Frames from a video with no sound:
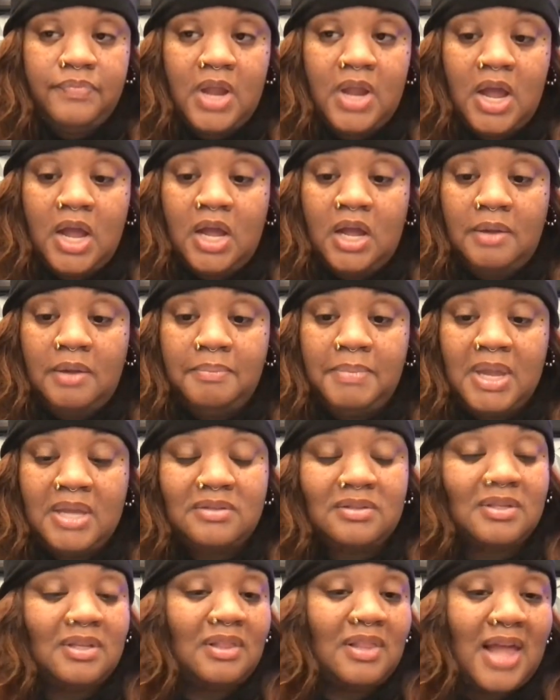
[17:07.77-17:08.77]

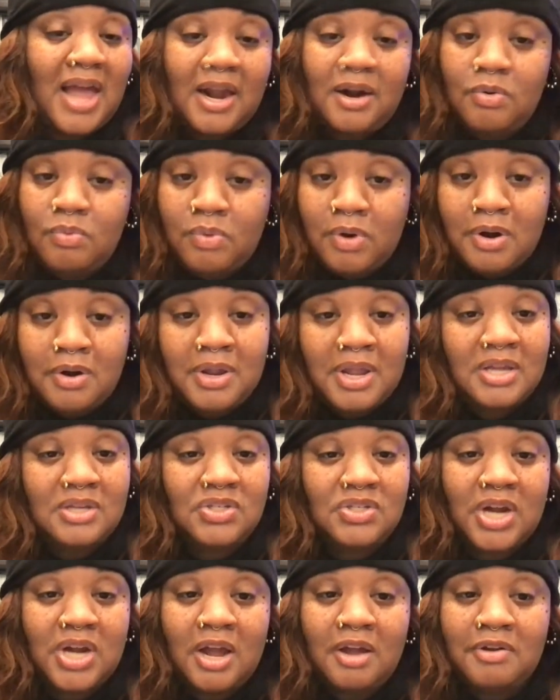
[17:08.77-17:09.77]
It's a lot of work in
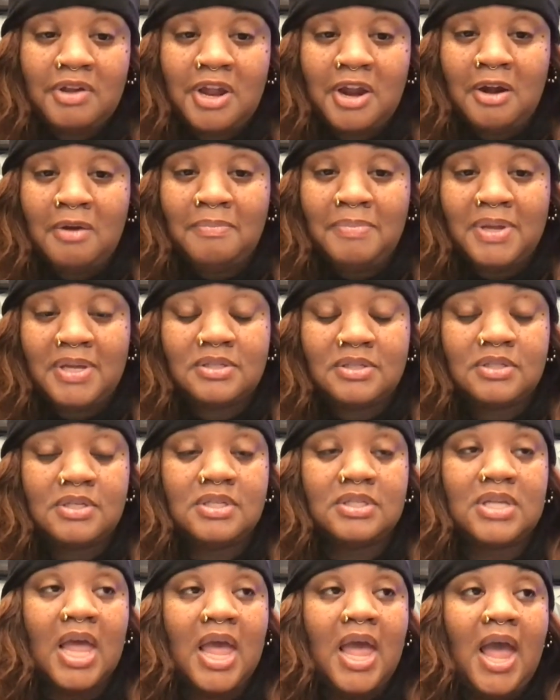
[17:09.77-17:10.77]
childcare
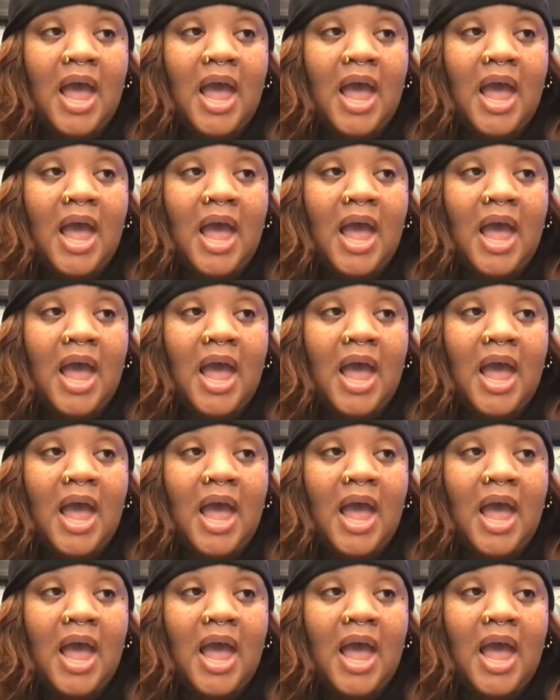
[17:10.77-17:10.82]
business.